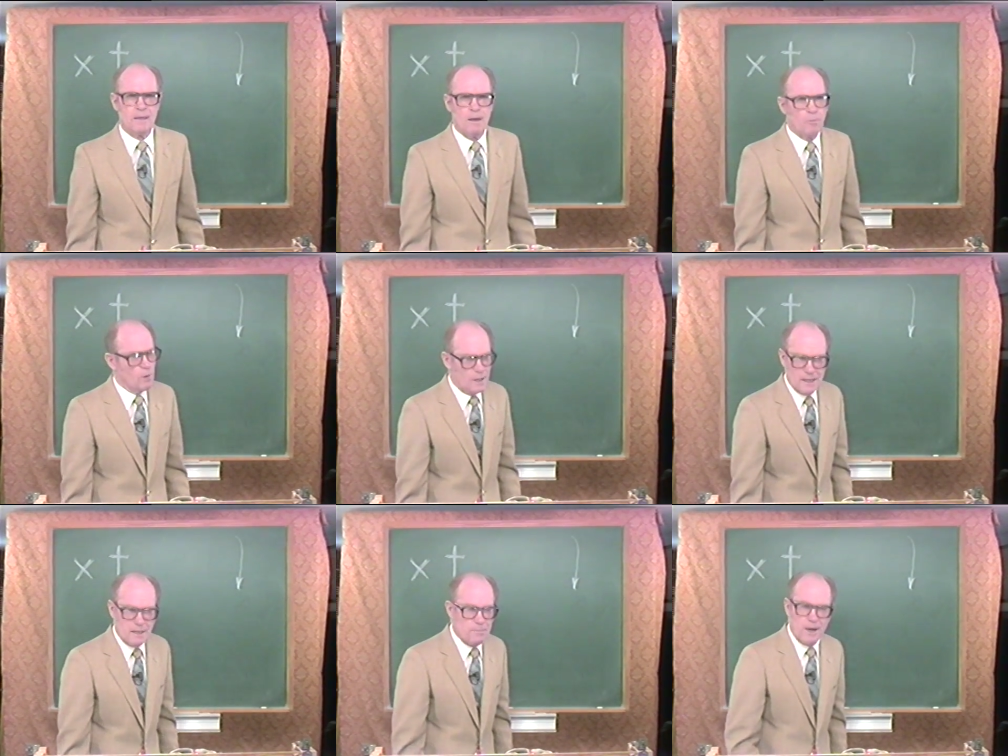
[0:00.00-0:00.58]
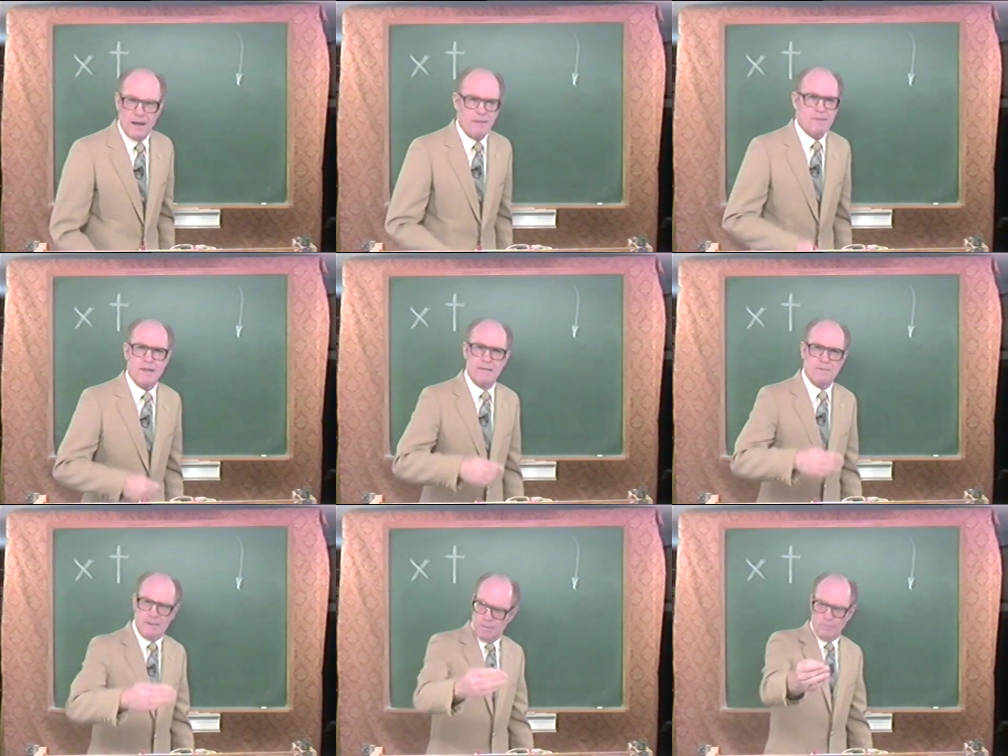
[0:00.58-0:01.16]
Well, anybody
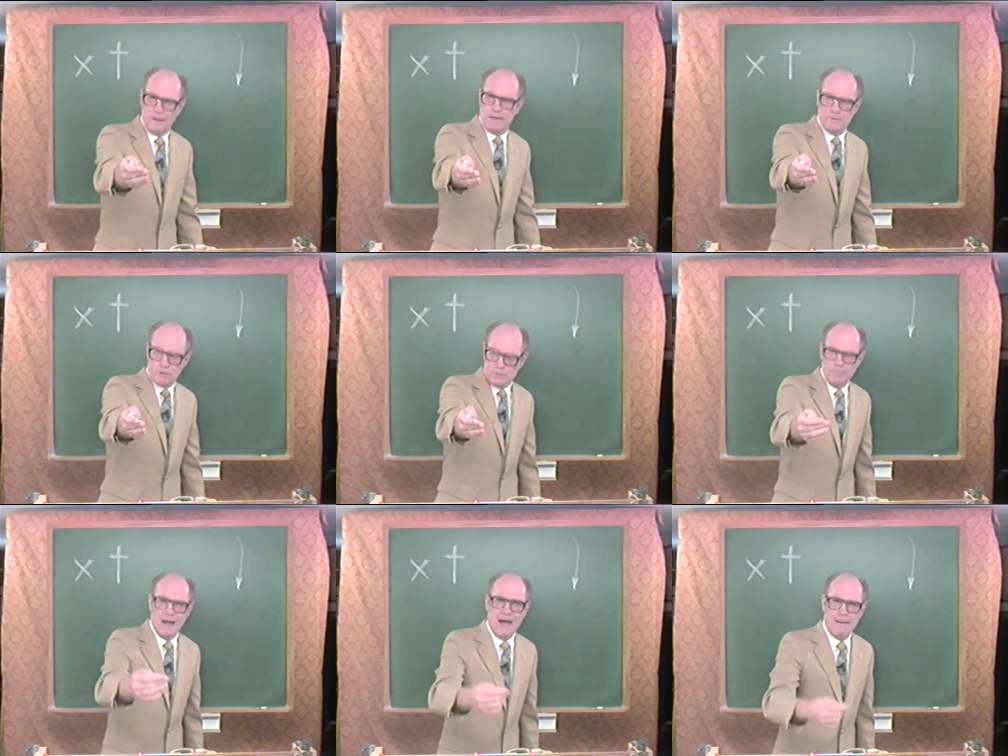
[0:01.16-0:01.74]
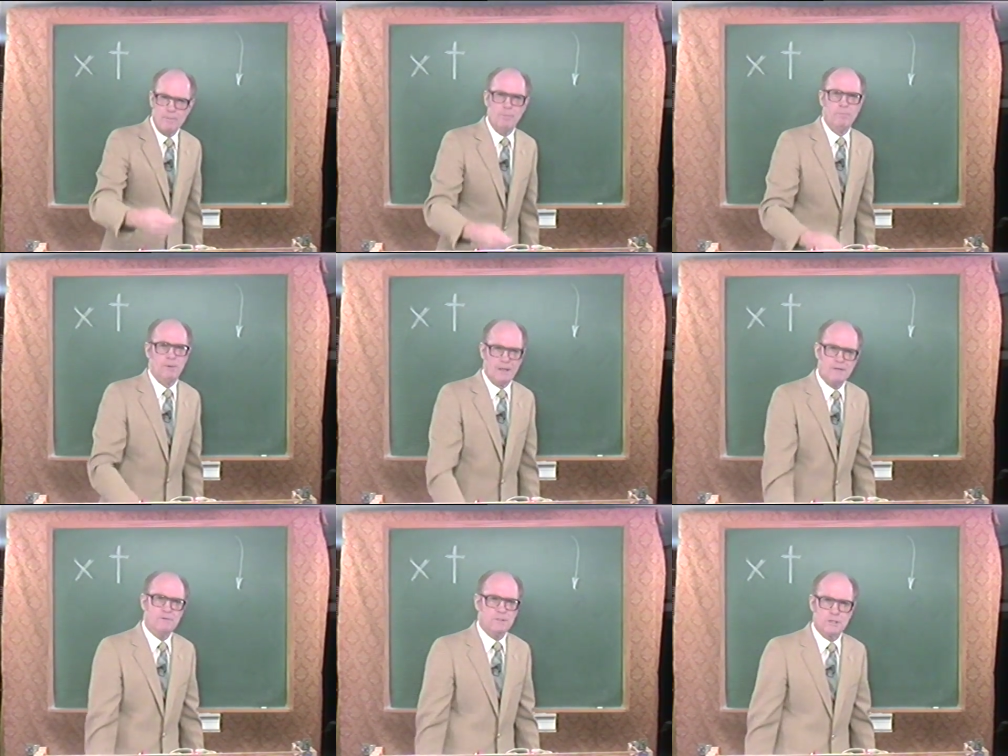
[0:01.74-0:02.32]
then that believes the Bible
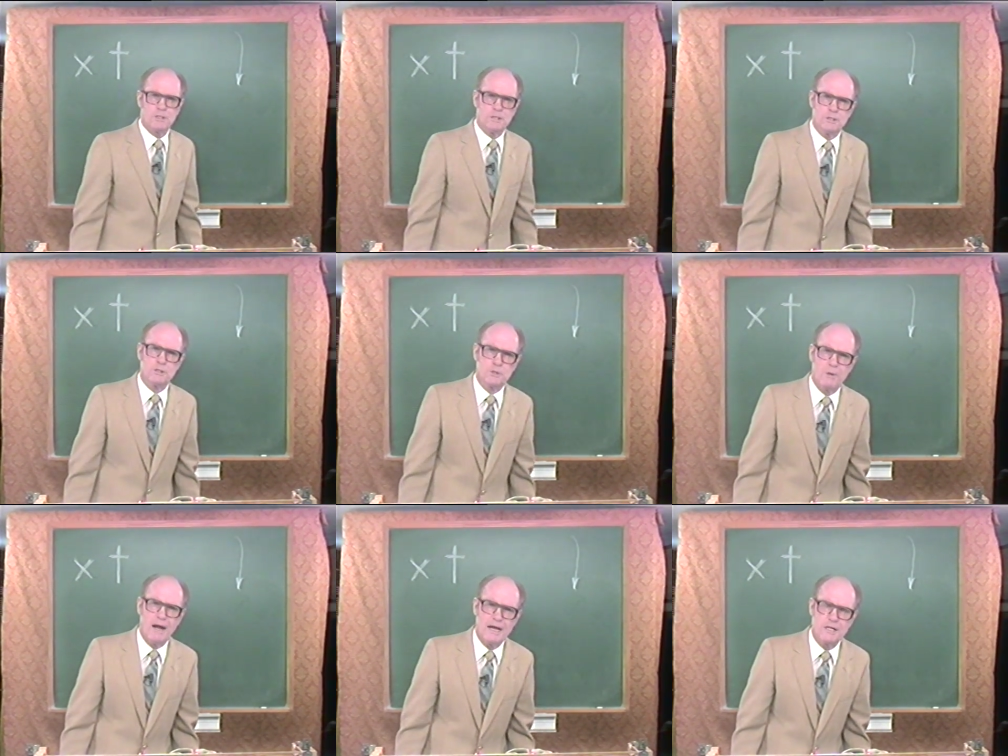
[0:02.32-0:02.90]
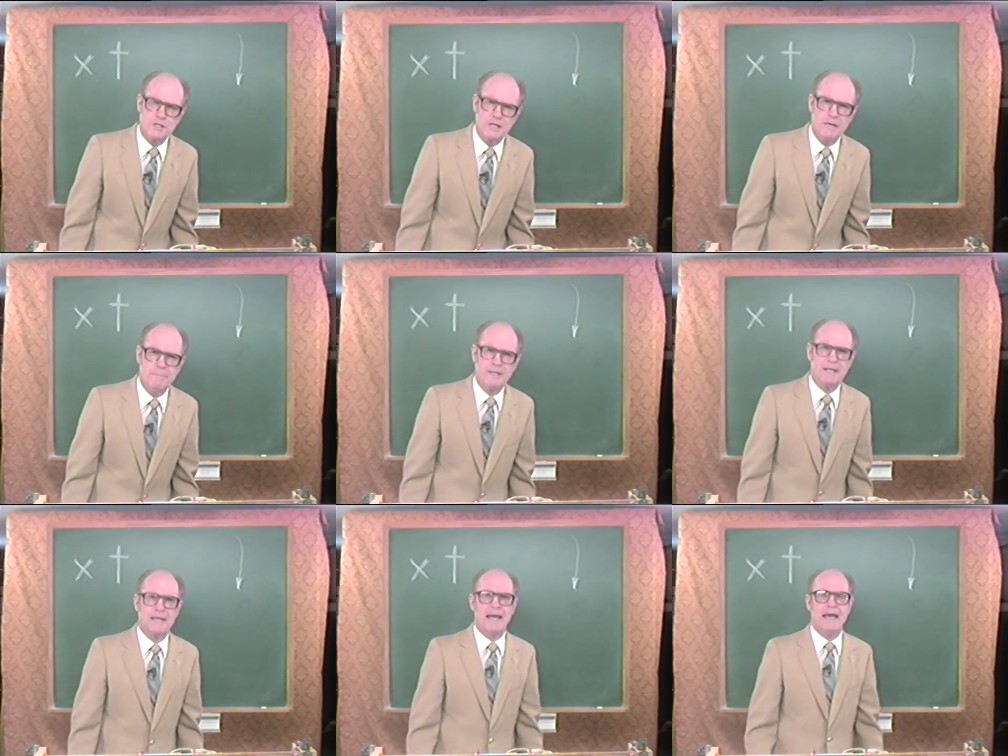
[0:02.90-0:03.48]
believes that Jesus Christ
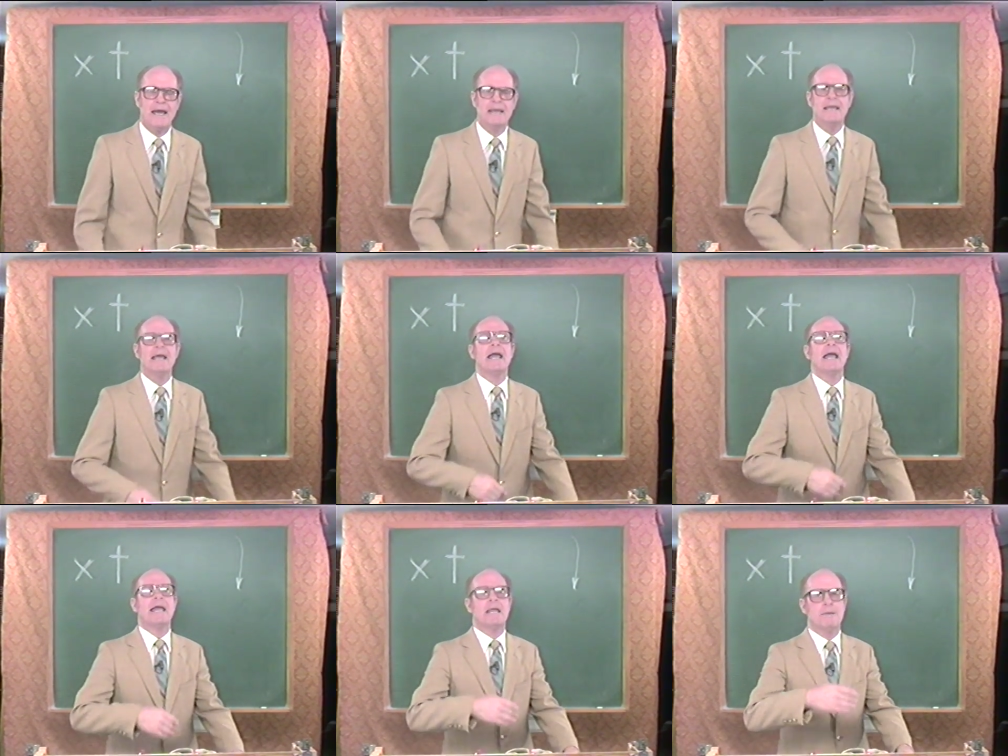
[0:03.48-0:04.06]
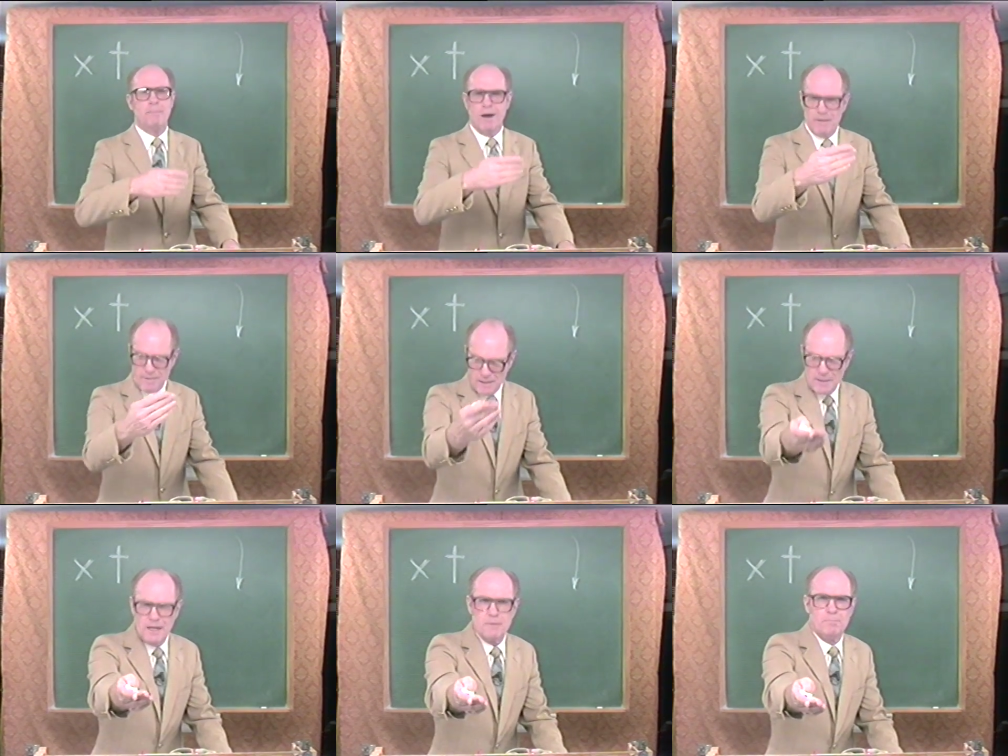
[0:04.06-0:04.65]
coming again. Anybody
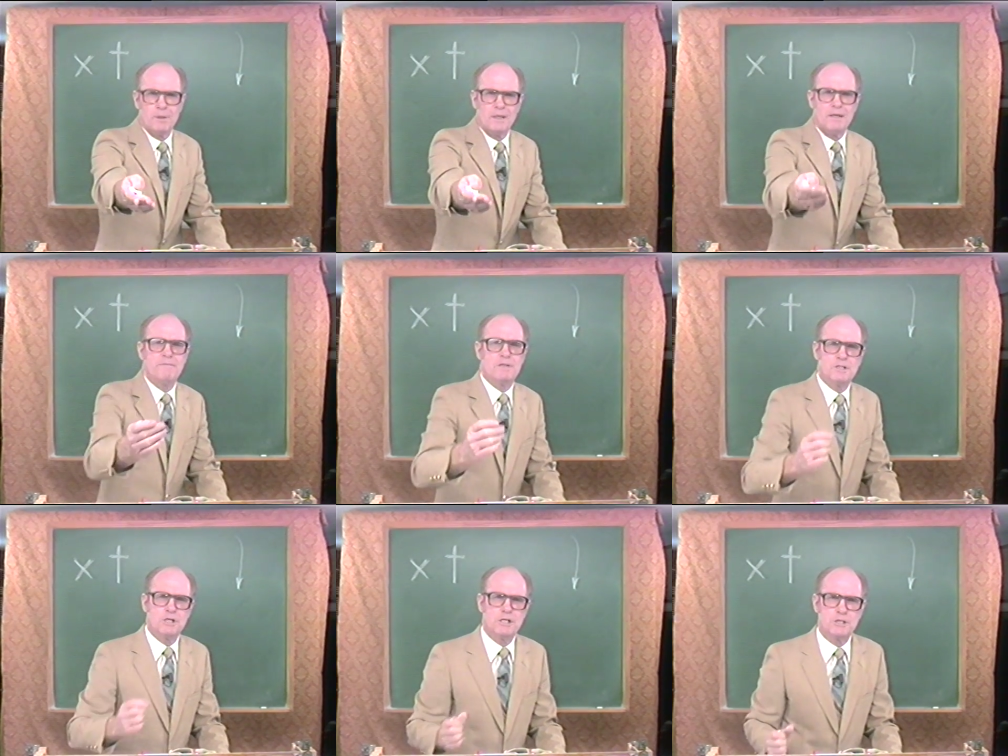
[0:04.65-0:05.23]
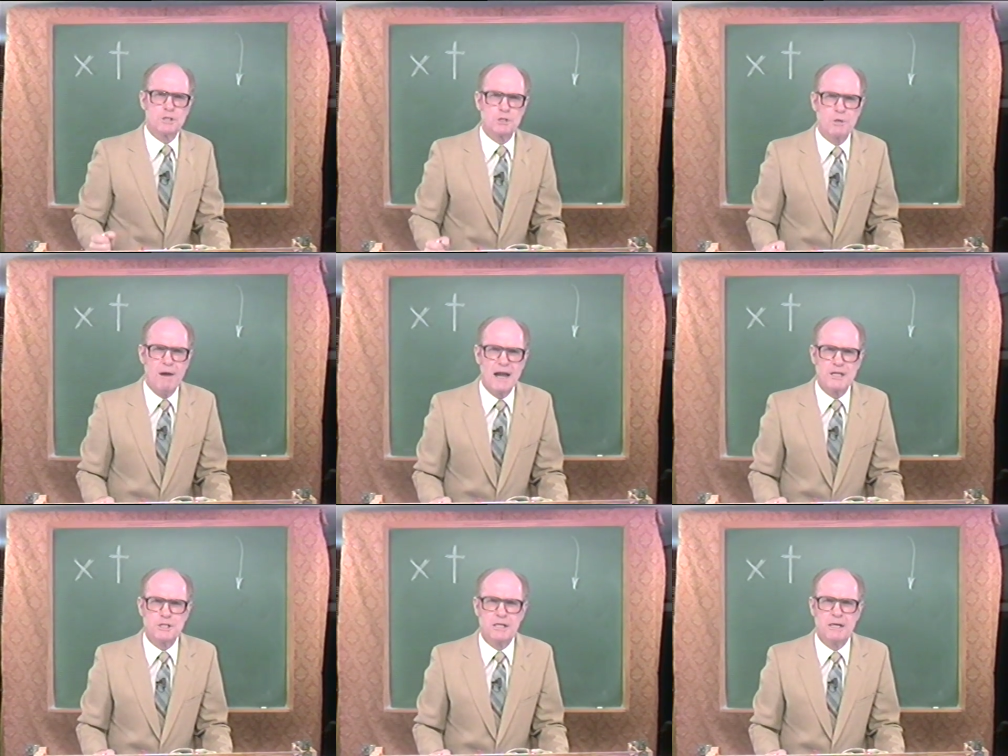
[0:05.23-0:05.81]
that doesn't believe that Jesus
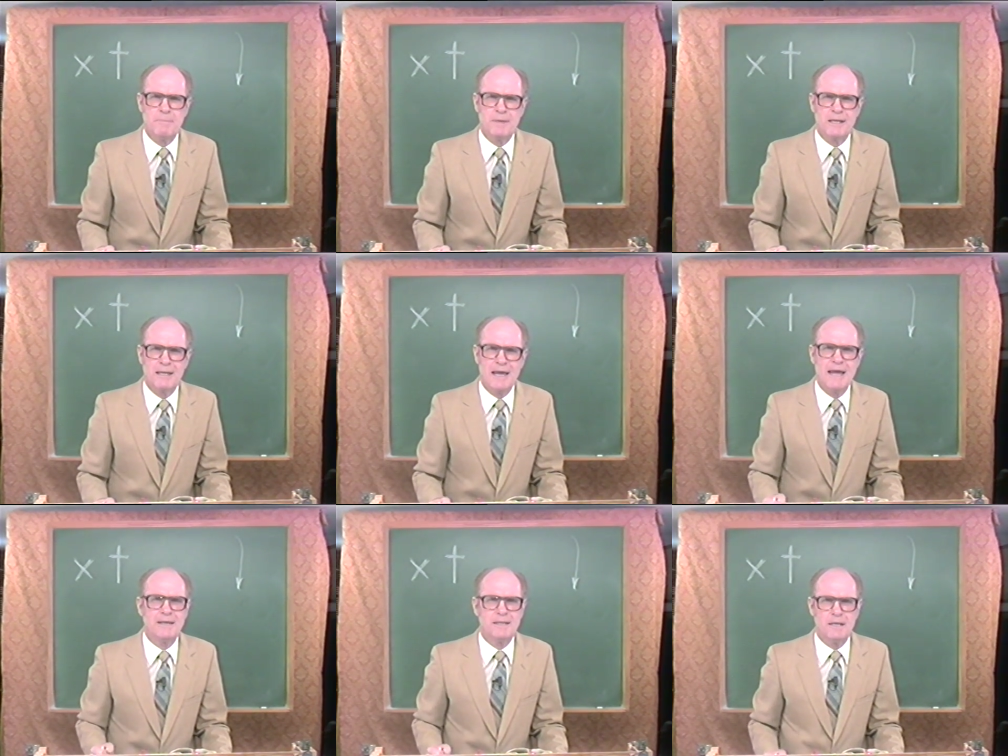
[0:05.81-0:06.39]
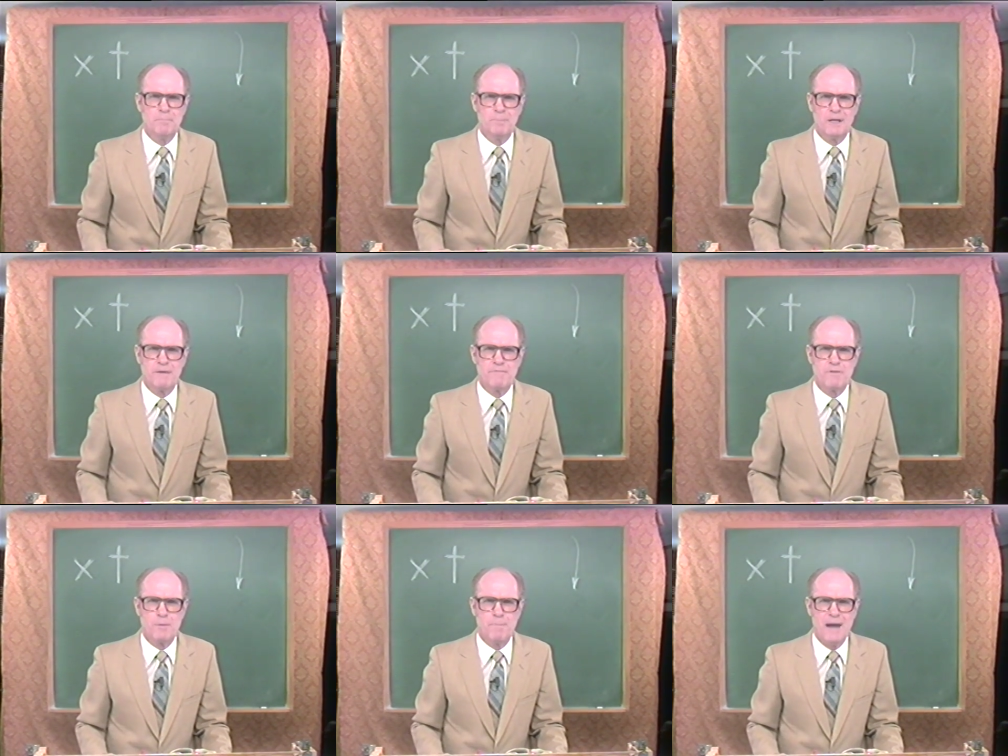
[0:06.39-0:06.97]
Christ coming again doesn't
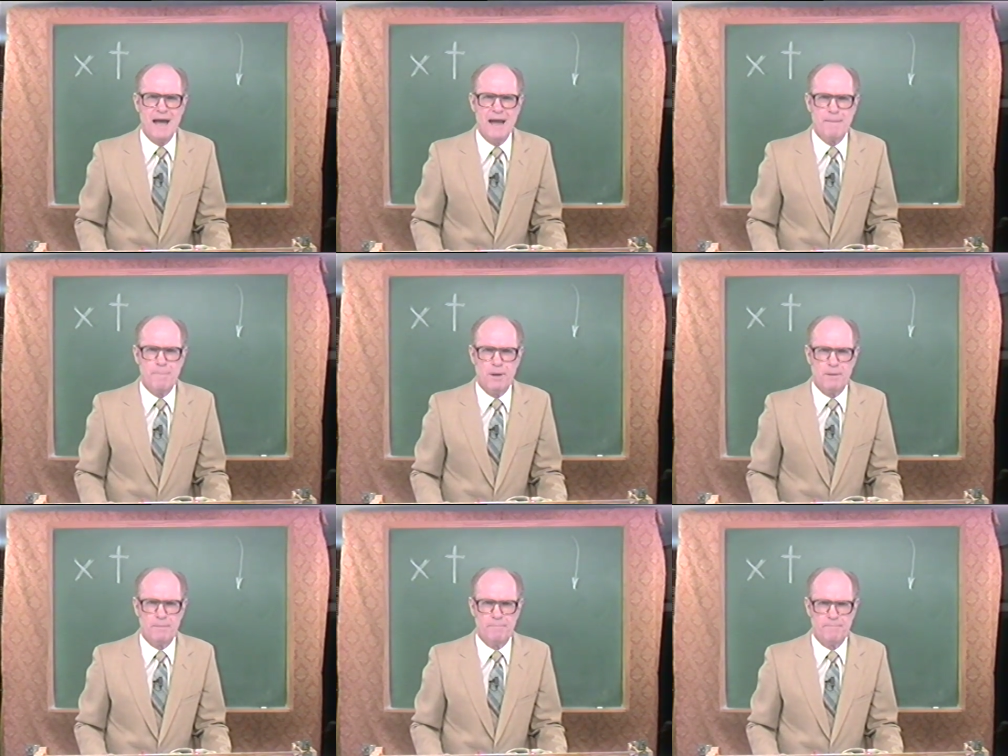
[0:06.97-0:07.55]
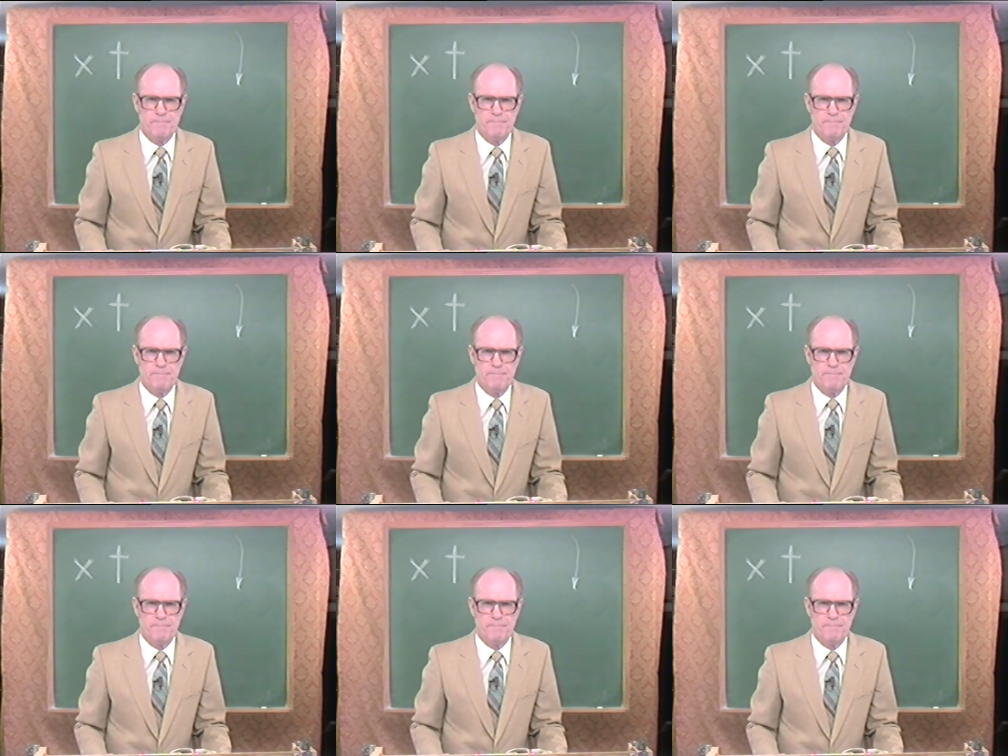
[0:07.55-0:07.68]
believe their Bible.